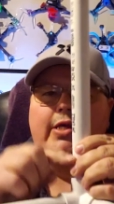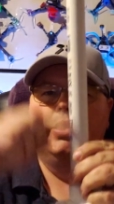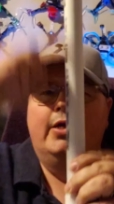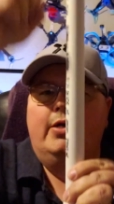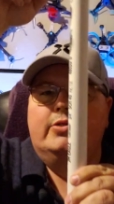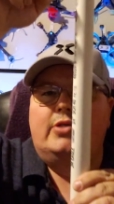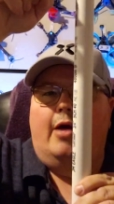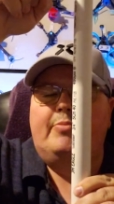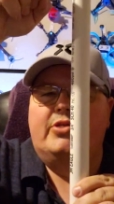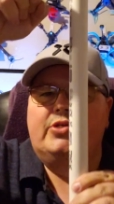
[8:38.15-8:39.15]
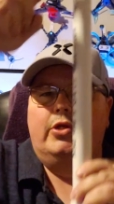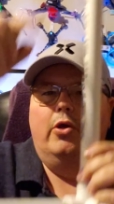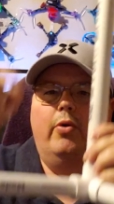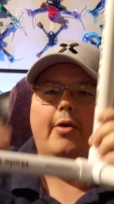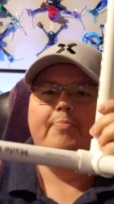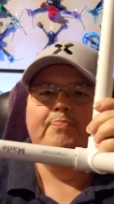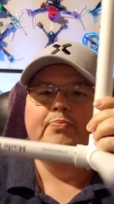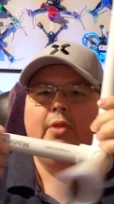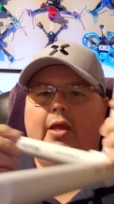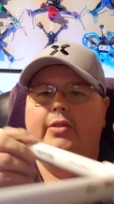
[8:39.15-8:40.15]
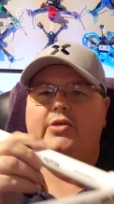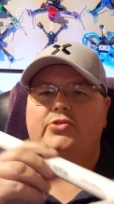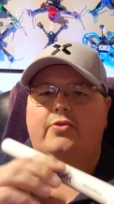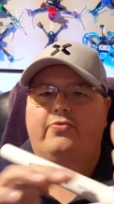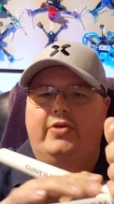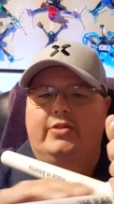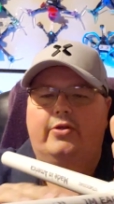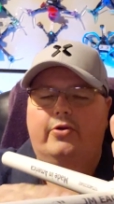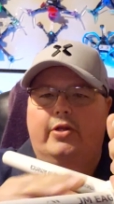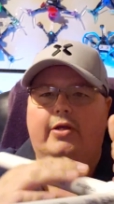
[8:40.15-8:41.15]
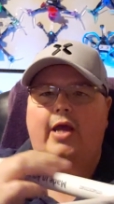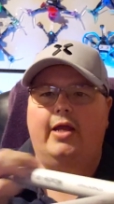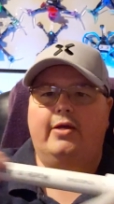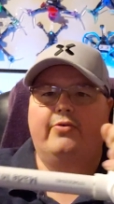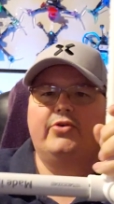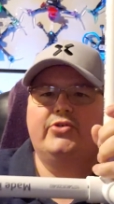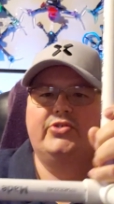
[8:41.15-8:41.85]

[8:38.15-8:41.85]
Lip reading: the top that's going to go up, and these are the feet that are going to kind of